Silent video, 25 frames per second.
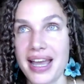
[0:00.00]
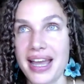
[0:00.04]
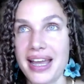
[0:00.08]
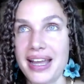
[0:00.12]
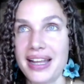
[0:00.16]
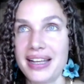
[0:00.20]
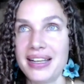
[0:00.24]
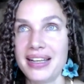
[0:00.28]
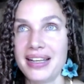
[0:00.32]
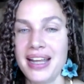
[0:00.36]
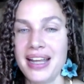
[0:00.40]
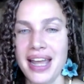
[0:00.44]

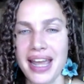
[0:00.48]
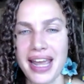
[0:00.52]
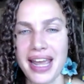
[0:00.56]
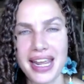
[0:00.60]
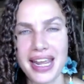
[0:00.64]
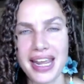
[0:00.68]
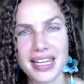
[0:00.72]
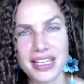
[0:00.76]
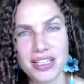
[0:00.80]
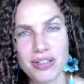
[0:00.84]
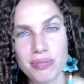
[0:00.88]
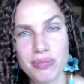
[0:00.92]
And
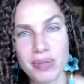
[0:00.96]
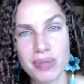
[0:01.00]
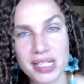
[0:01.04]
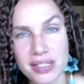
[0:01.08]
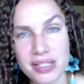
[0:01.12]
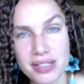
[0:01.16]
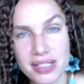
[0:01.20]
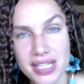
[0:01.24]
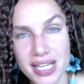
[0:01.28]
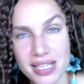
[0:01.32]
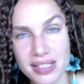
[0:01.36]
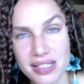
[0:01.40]
hey, you
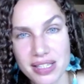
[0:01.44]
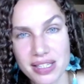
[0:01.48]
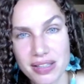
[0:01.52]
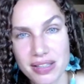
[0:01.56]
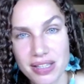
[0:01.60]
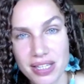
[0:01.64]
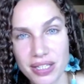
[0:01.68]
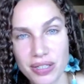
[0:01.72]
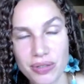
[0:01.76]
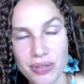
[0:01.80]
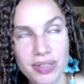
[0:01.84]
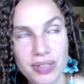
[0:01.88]
muscle tested
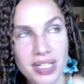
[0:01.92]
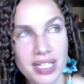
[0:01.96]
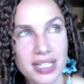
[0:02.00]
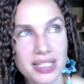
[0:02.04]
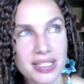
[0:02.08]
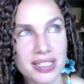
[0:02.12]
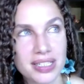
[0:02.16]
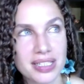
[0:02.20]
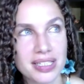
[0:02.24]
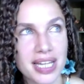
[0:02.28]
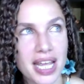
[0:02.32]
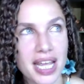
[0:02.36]
that you need
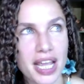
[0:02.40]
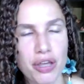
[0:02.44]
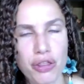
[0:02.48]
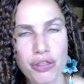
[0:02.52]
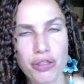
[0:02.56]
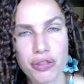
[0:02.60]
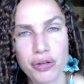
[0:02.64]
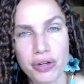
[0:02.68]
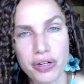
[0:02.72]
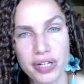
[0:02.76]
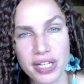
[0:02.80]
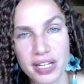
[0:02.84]
to take
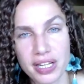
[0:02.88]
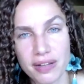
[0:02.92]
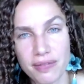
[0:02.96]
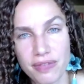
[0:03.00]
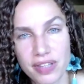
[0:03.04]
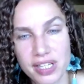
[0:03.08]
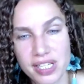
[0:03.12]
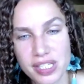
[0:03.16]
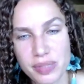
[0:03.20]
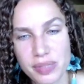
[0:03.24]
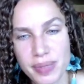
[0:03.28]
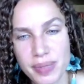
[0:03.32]
30 of
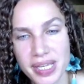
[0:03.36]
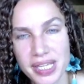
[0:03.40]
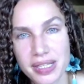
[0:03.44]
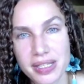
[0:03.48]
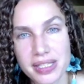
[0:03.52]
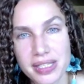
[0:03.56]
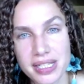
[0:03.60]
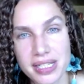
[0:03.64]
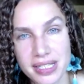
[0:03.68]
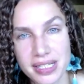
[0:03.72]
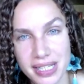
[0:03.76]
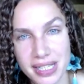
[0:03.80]
these
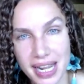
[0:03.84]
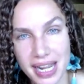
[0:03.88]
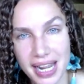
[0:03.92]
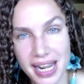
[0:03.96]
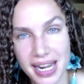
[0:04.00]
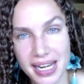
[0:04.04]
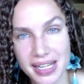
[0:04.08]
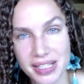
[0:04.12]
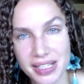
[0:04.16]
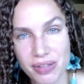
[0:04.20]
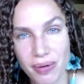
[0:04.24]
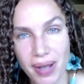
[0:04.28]
pills in a
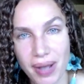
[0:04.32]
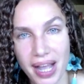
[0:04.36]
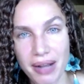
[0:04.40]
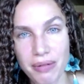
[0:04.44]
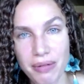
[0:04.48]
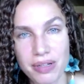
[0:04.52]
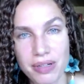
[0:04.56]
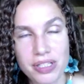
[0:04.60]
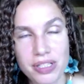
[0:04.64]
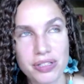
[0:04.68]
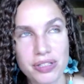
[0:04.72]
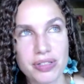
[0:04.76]
day. So I
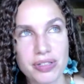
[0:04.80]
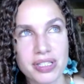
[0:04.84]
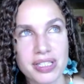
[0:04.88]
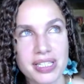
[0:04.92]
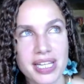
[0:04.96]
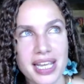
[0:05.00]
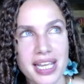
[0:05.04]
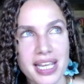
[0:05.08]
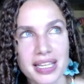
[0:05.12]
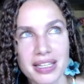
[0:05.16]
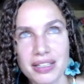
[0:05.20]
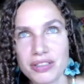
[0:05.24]
want you to
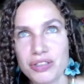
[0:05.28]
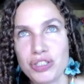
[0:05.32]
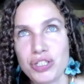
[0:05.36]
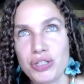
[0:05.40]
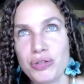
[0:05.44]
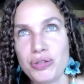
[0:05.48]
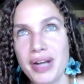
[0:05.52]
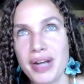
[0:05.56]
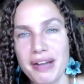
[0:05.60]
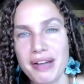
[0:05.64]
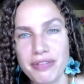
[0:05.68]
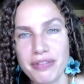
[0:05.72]
take
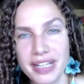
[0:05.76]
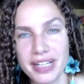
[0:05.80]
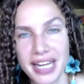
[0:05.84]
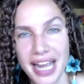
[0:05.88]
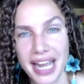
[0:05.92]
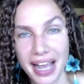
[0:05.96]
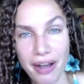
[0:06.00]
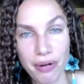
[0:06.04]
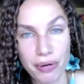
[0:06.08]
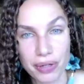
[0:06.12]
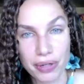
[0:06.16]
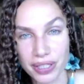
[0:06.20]
two every
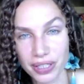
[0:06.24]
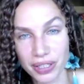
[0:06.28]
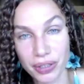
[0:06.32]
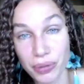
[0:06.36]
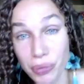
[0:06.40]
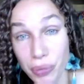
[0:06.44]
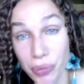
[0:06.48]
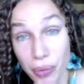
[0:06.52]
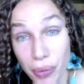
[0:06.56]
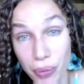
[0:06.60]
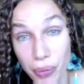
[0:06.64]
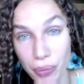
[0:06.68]
hour
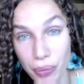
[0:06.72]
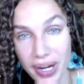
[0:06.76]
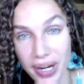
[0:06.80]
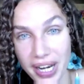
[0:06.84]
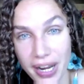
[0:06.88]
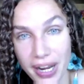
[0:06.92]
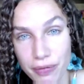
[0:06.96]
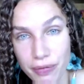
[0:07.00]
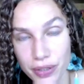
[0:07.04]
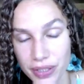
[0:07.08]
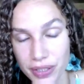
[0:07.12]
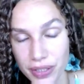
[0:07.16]
or
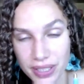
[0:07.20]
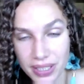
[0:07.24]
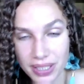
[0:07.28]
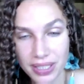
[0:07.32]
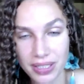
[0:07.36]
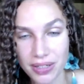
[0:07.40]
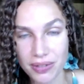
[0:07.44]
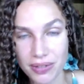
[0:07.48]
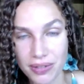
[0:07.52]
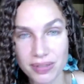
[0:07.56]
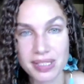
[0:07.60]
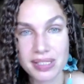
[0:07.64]
whatever,
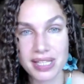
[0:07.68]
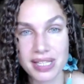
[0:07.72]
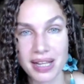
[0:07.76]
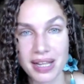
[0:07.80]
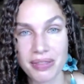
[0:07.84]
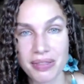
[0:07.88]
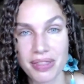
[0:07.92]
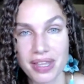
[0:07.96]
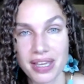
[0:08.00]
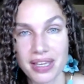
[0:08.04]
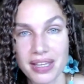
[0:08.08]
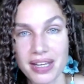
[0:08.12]

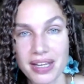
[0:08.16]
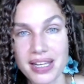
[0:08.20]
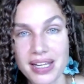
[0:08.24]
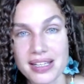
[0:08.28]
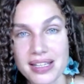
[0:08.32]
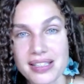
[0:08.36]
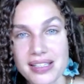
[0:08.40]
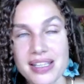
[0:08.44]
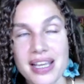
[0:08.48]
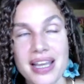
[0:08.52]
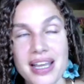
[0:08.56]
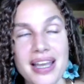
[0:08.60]
insane thing it
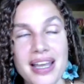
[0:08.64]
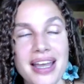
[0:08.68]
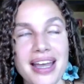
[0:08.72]
is.